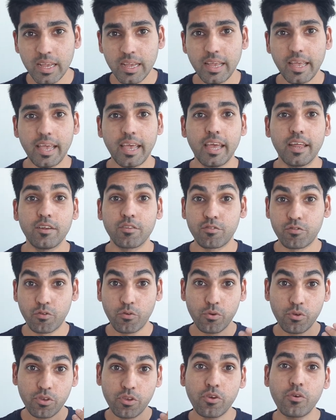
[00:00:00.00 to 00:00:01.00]
and through
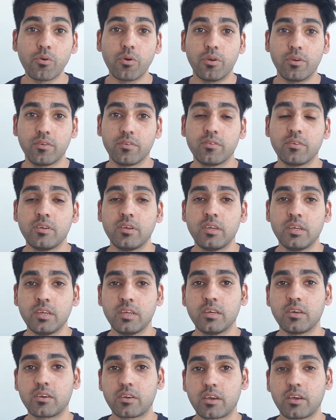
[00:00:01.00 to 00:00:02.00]
urine.
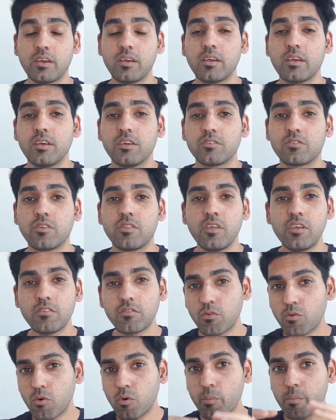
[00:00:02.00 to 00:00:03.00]
Okay, so these
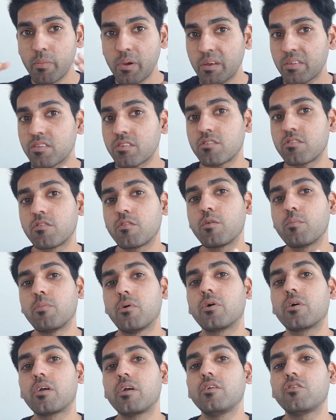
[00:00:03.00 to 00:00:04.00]
are all methods of the
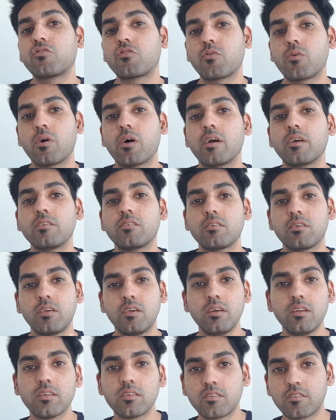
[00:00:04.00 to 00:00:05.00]
body trying to
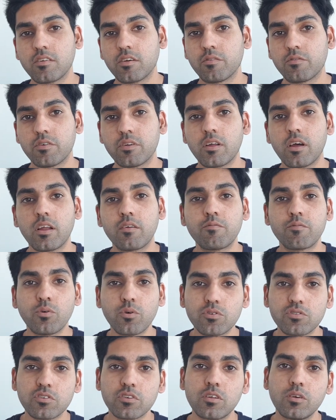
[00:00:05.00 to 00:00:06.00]
heal itself, and
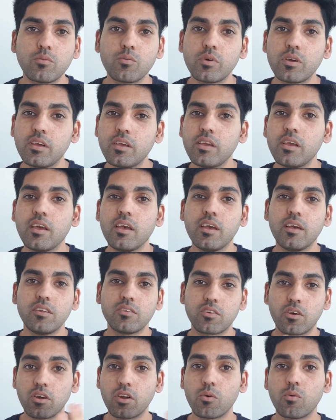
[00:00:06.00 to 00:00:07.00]
unfortunately, we
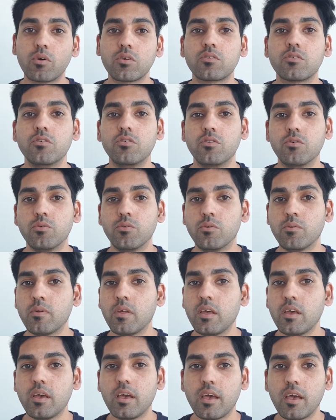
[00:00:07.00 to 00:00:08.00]
don't know what to do.
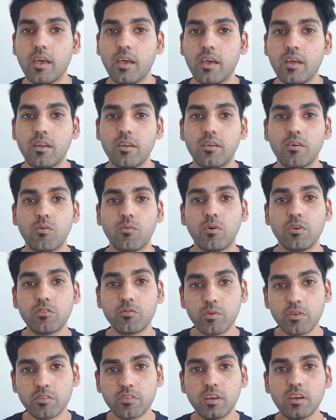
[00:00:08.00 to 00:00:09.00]
And once
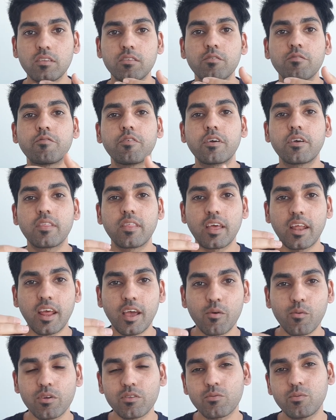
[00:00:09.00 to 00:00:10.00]
we start to figure that out,
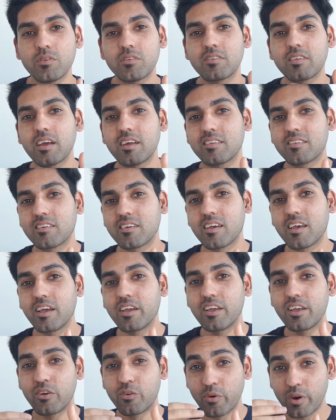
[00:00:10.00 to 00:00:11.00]
once we start to
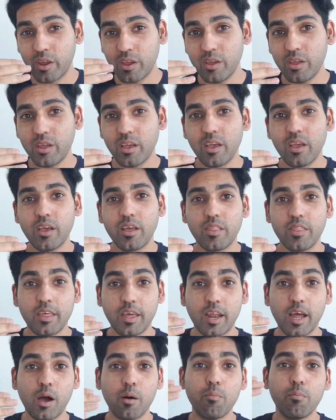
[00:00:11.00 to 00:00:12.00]
agree that
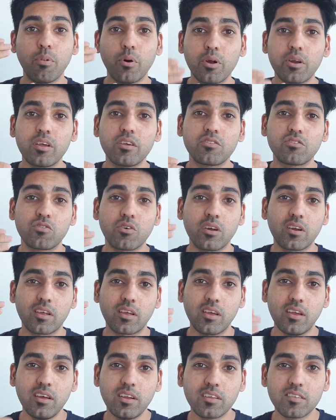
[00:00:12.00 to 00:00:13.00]
our body is trying to
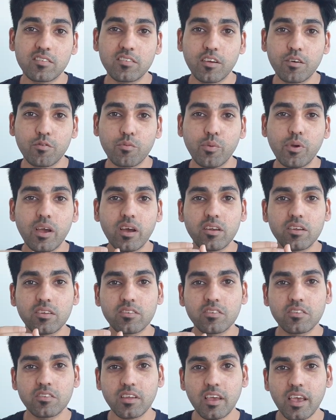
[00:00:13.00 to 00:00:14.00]
heal itself, we
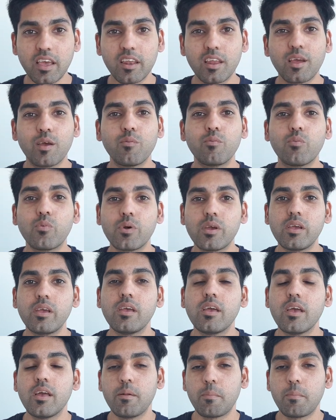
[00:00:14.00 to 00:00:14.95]
understand and we